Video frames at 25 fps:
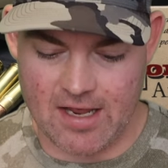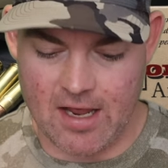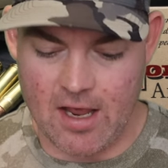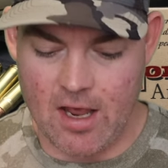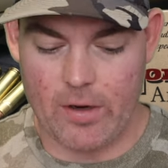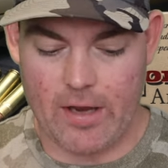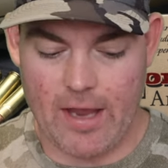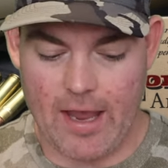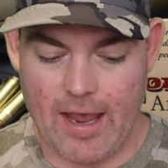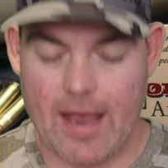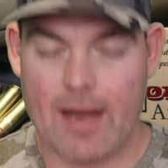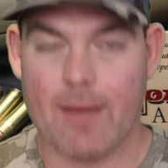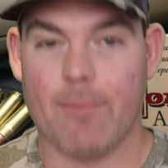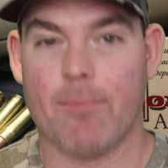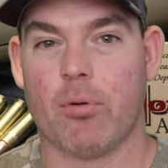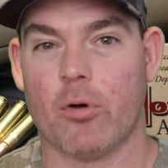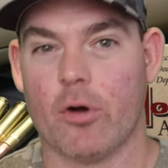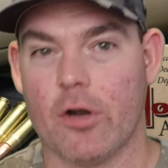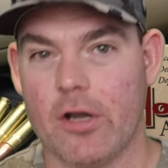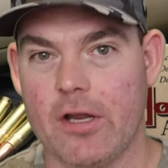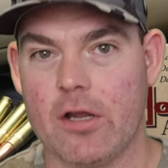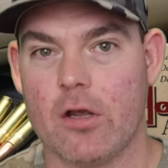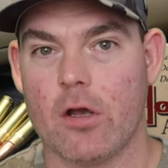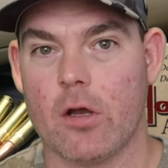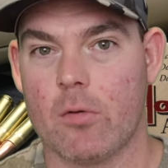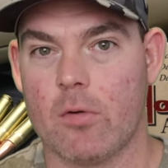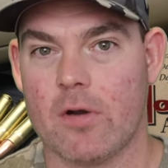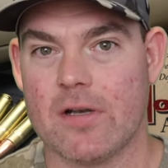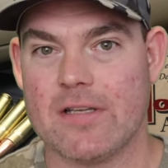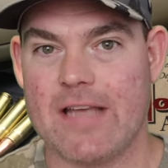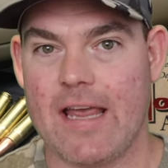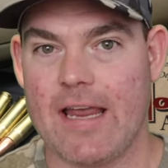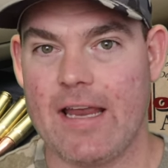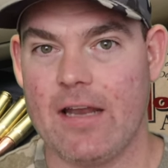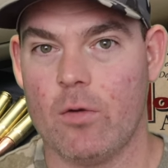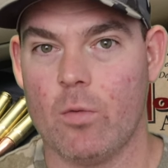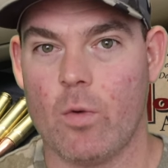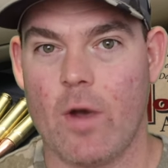We had pretty good
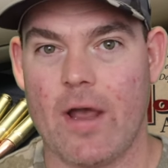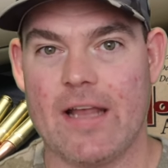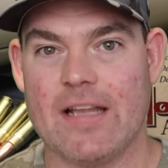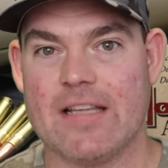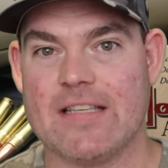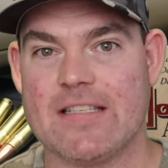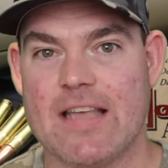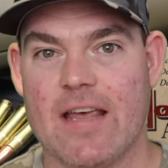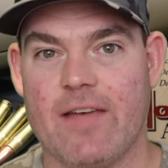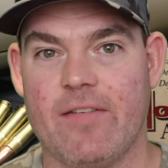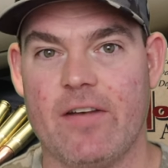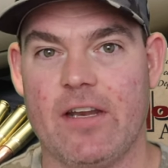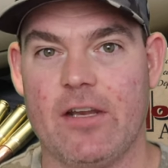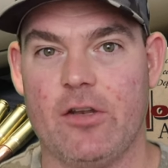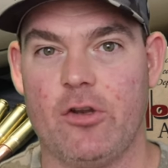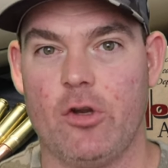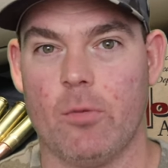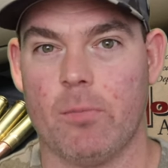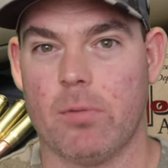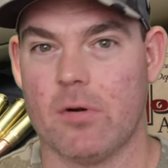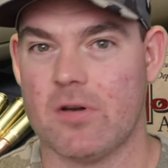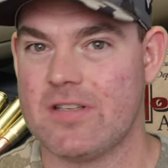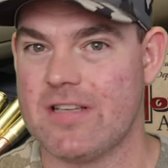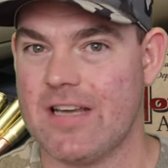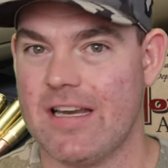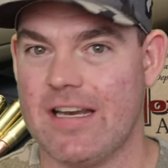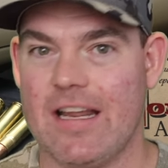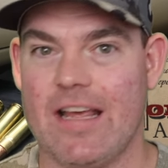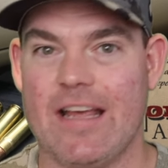retained weight, 72%.